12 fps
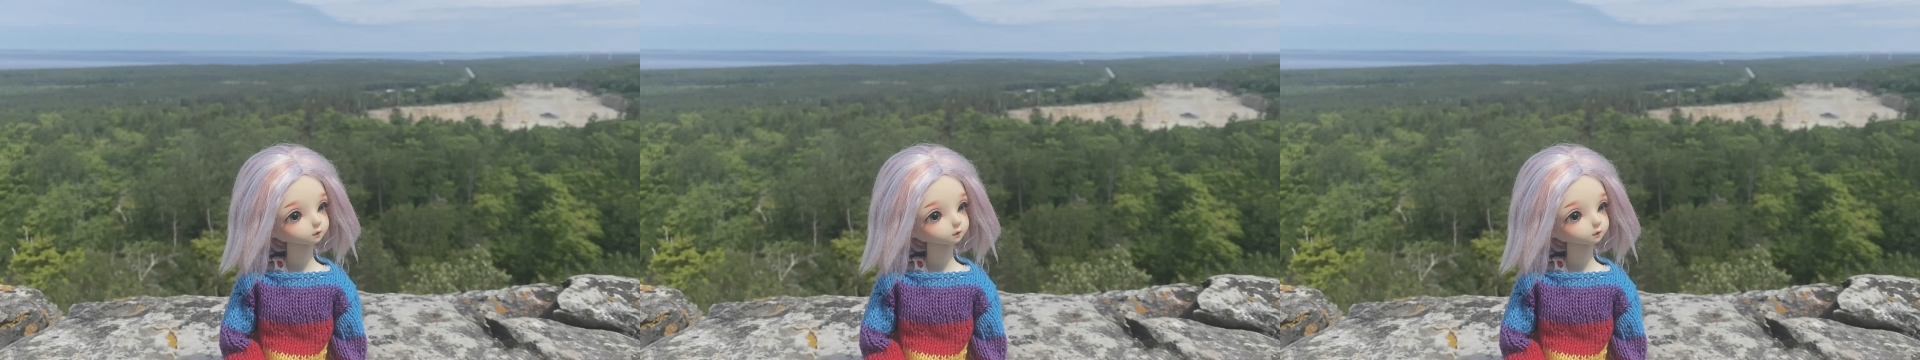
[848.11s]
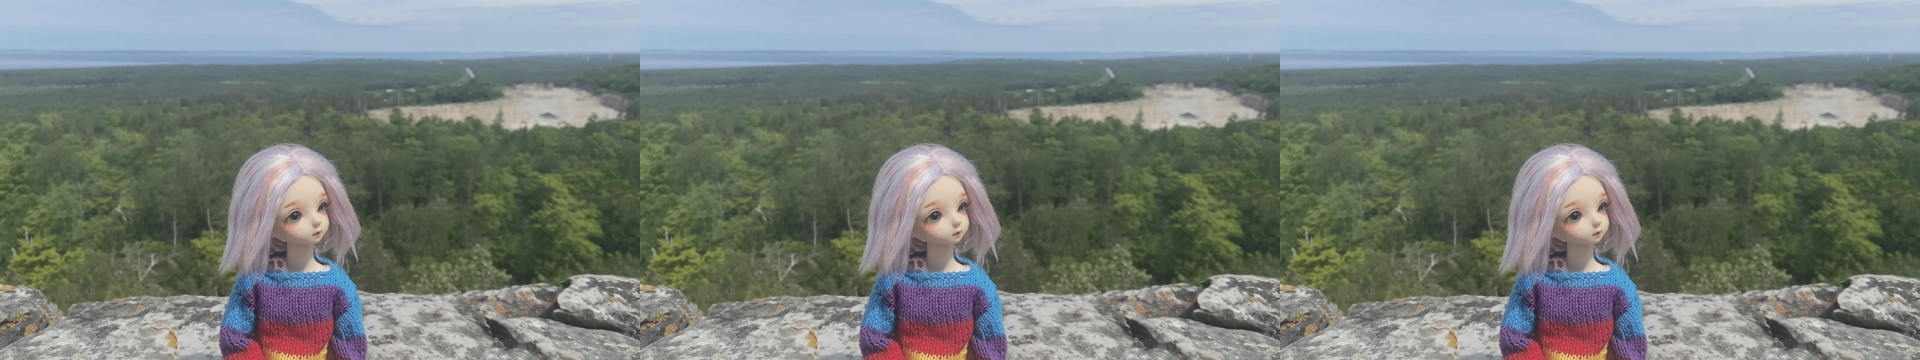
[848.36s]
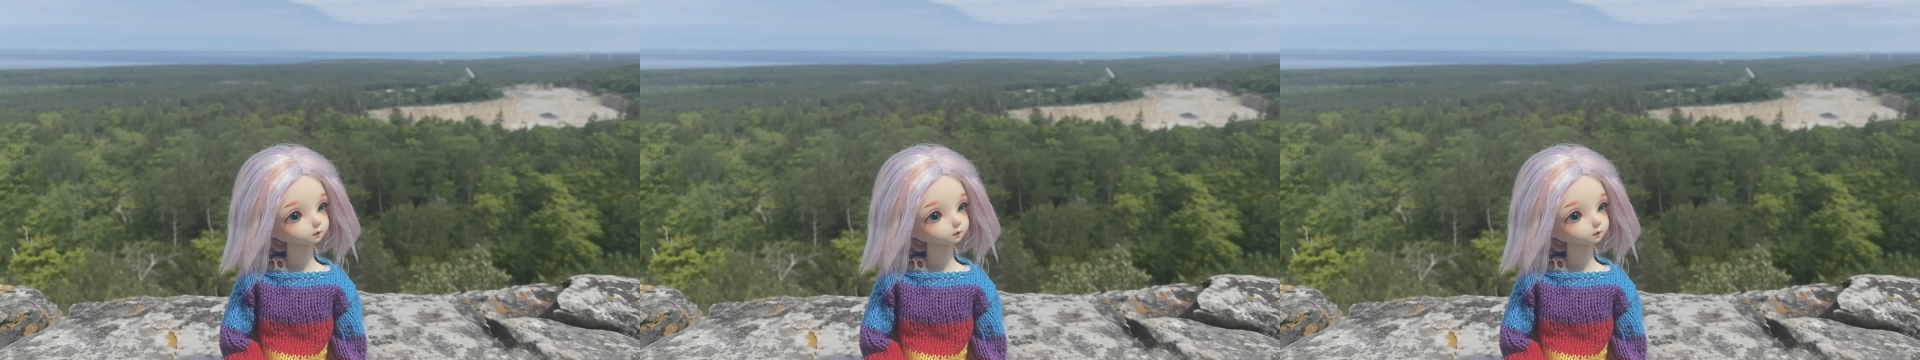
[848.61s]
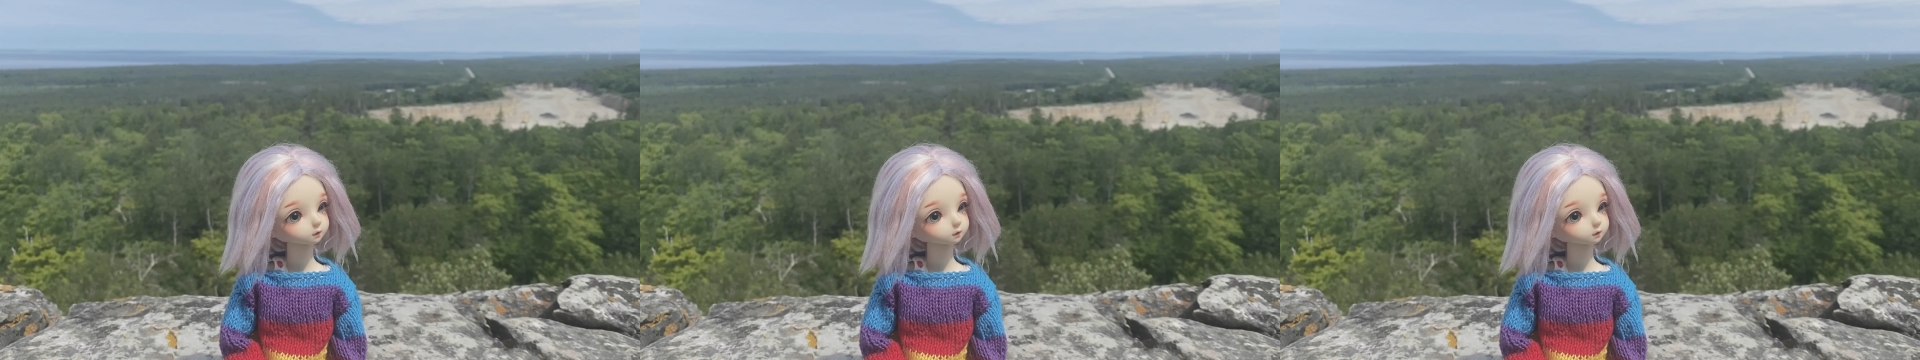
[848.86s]

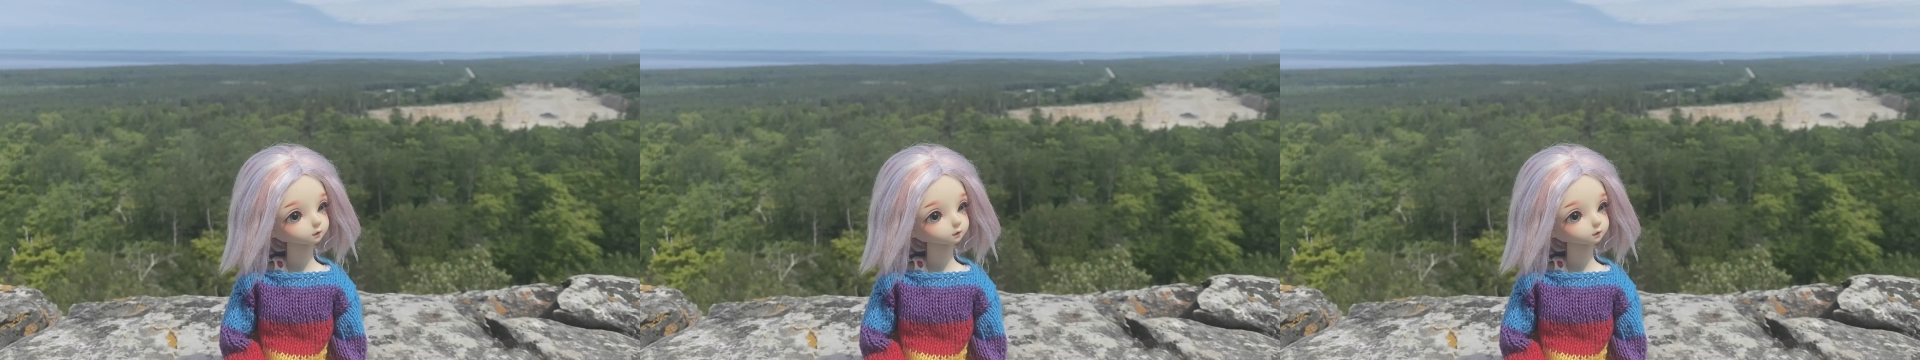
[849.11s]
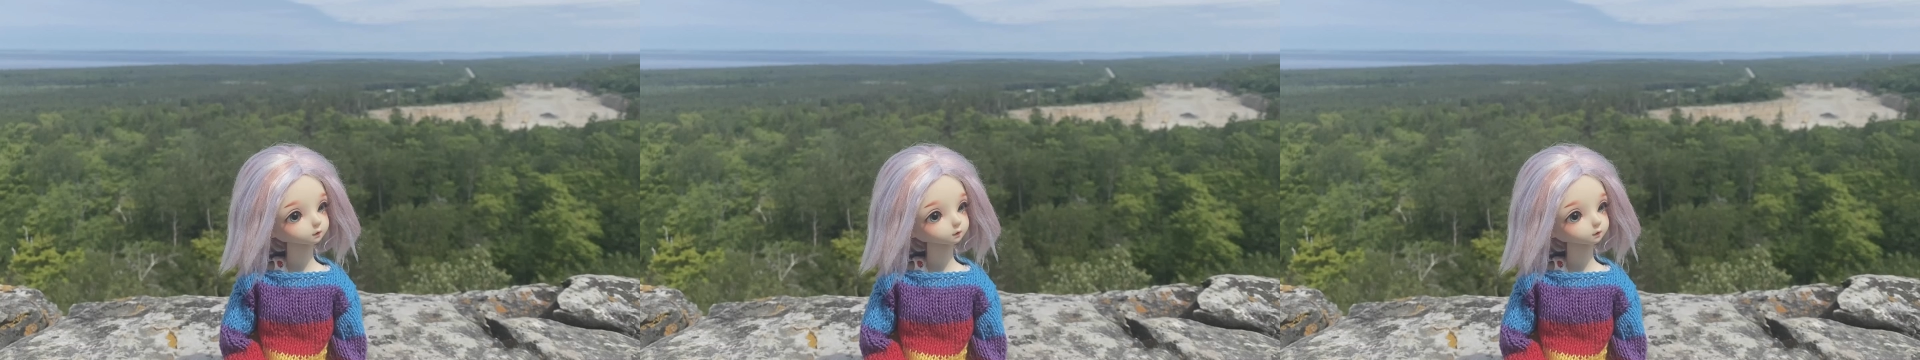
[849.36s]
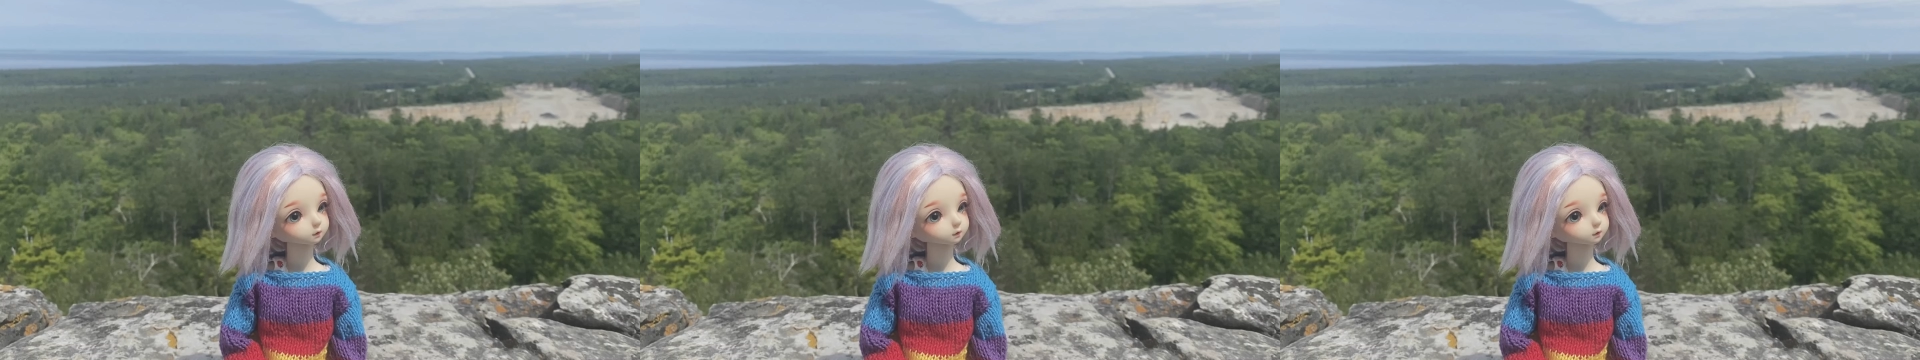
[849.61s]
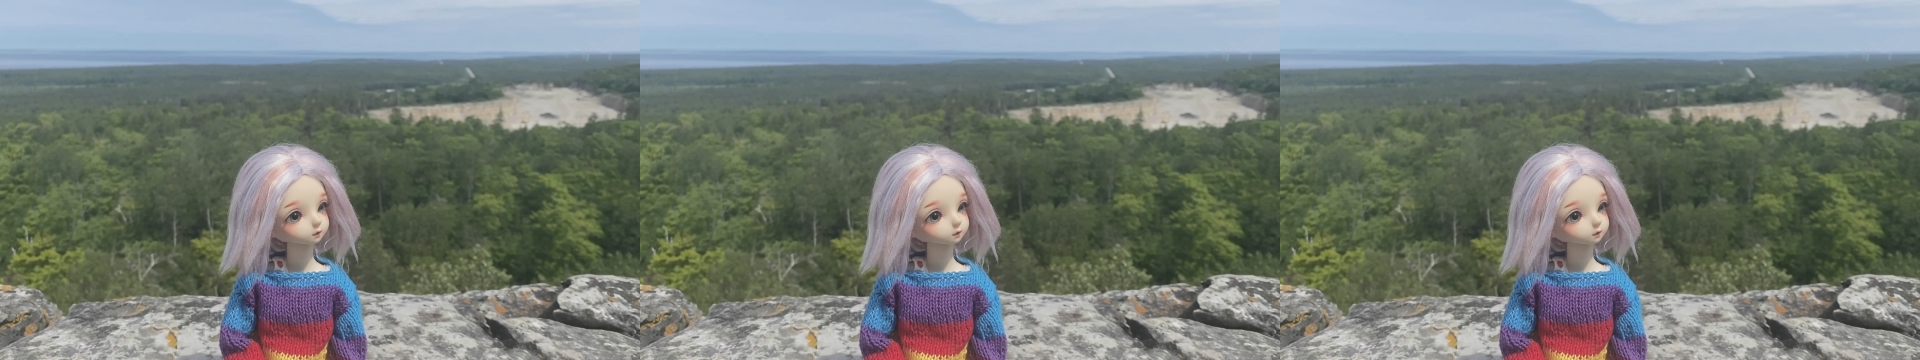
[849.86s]

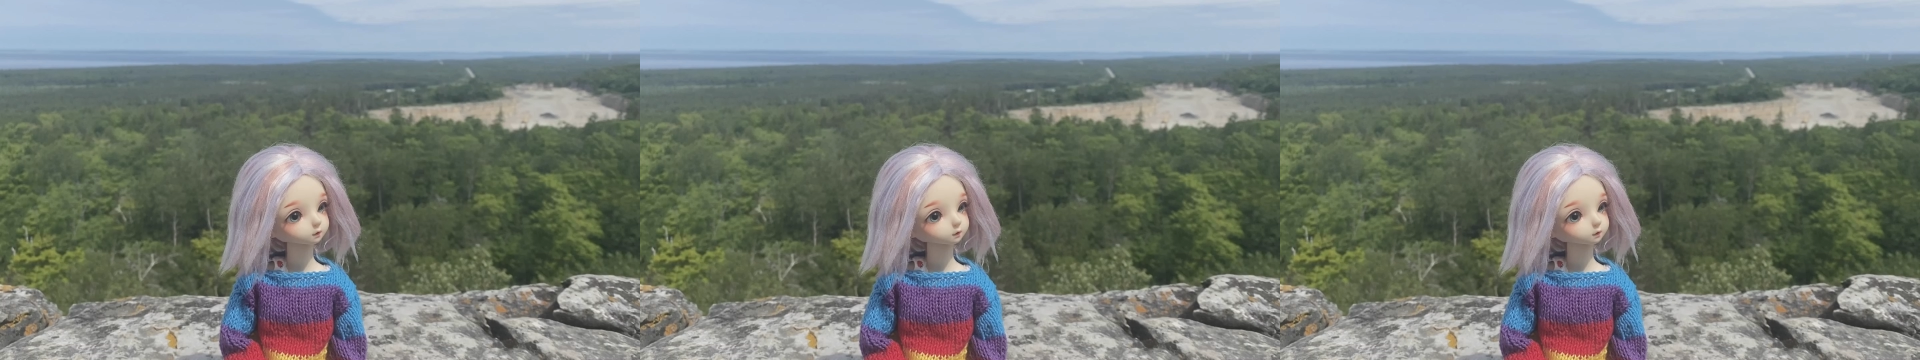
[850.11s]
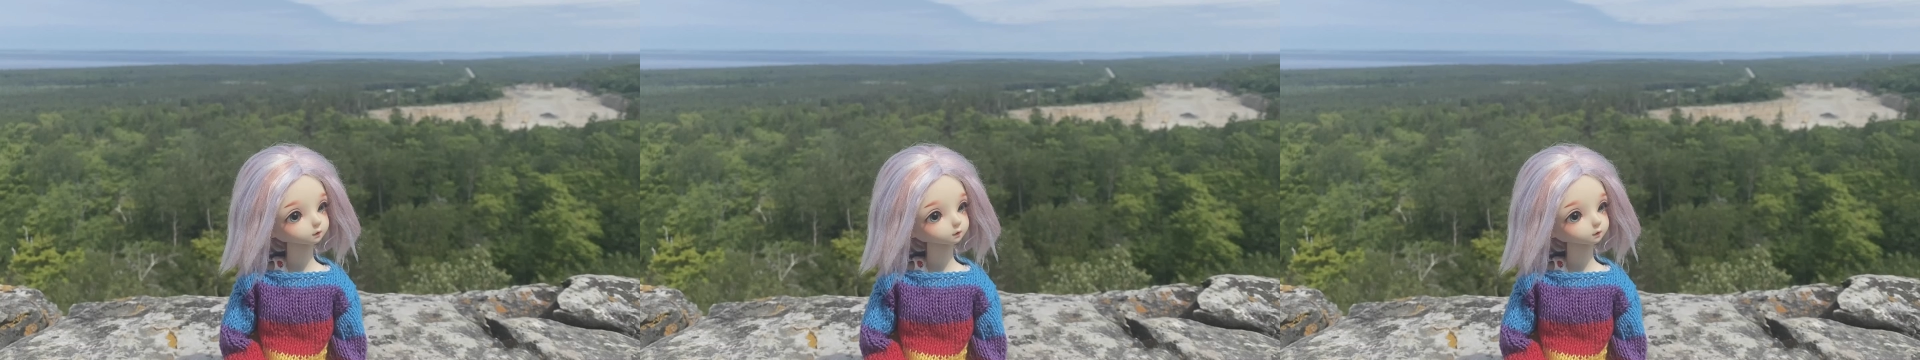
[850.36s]
[no speech]